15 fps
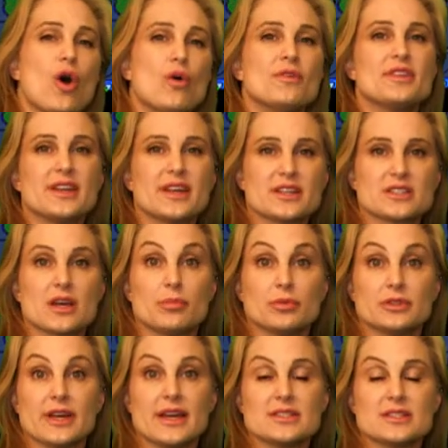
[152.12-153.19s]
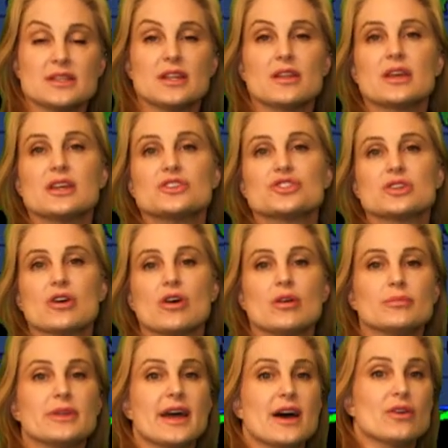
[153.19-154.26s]
over the next couple days, and then things should
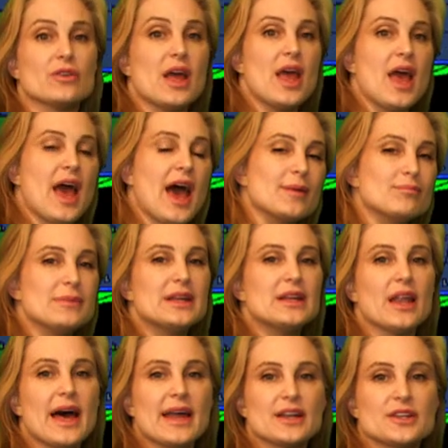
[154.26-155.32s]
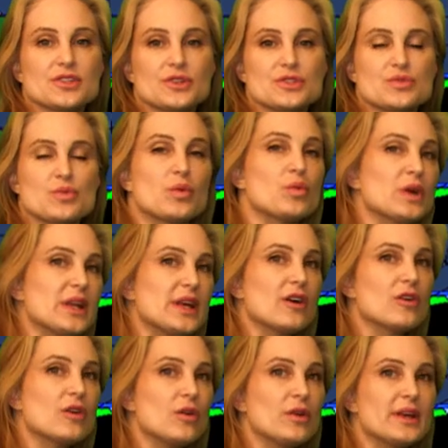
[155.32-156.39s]
calm down. At mid latitudes, we really
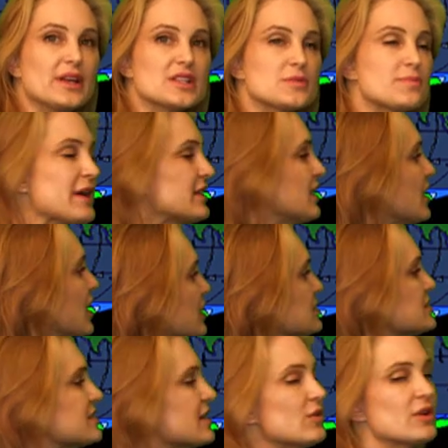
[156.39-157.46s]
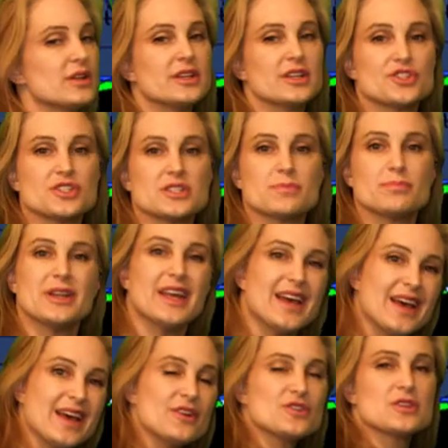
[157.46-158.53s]
are only expecting unsettled conditions, but
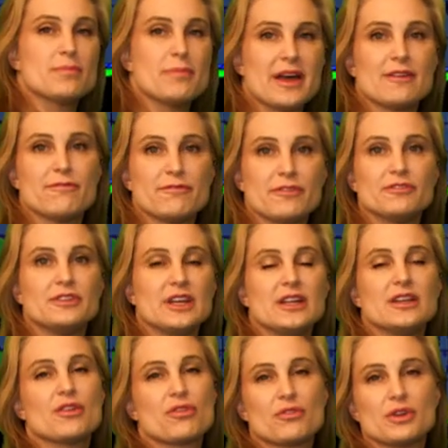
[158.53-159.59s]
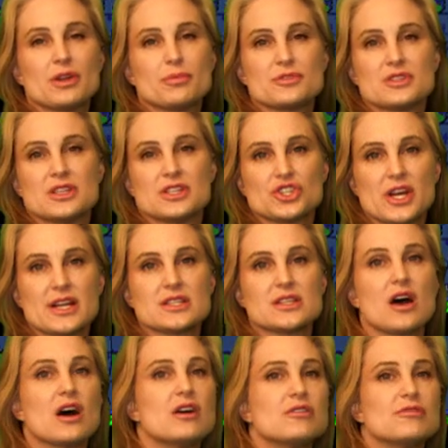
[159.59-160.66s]
there's about a 15 to 30 percent chance
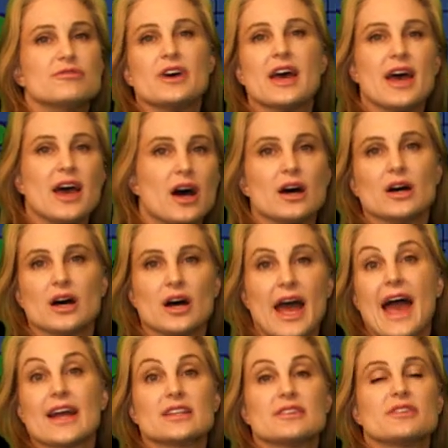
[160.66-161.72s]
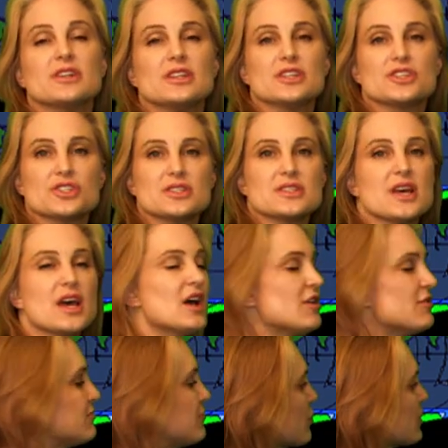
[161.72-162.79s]
of uh, active conditions
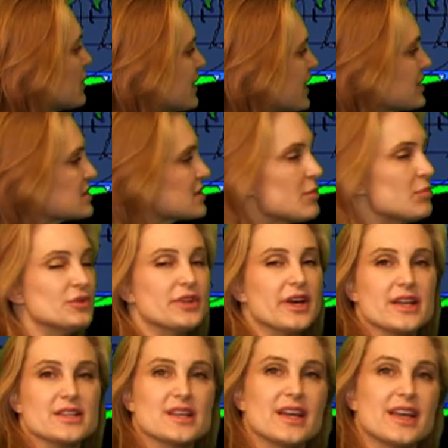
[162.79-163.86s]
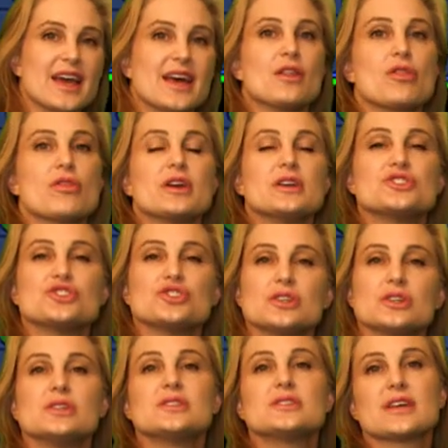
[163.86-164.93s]
for the next couple days. Again, things
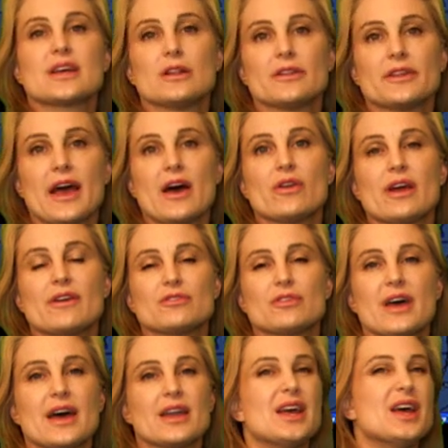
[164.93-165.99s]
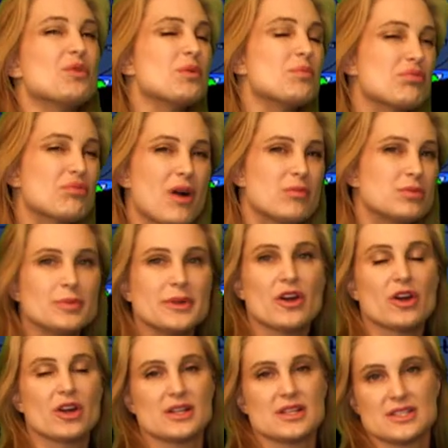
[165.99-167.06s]
should settle settled down after that. We probably
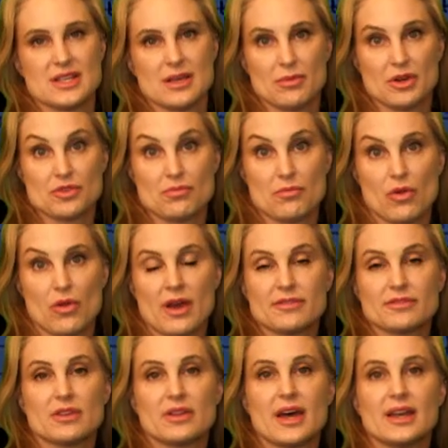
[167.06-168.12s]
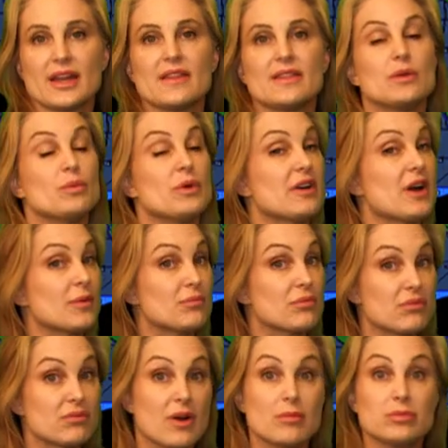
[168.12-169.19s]
aren't going to see much more after that. And then we got
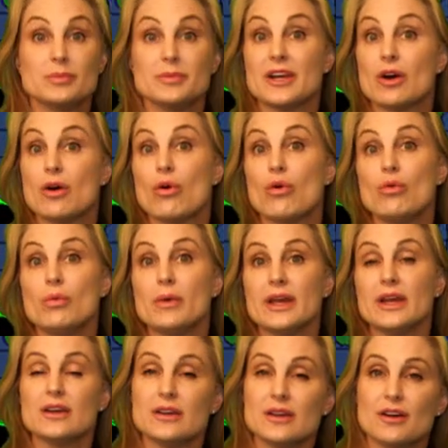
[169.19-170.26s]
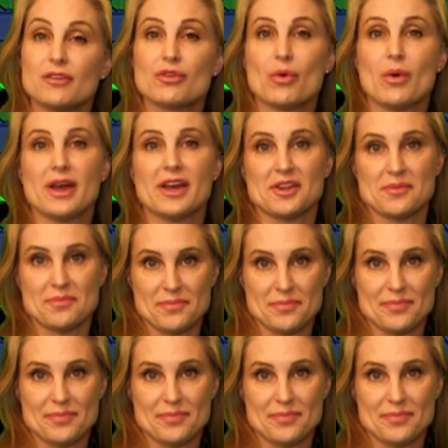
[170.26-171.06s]
probably a whole week of quiet.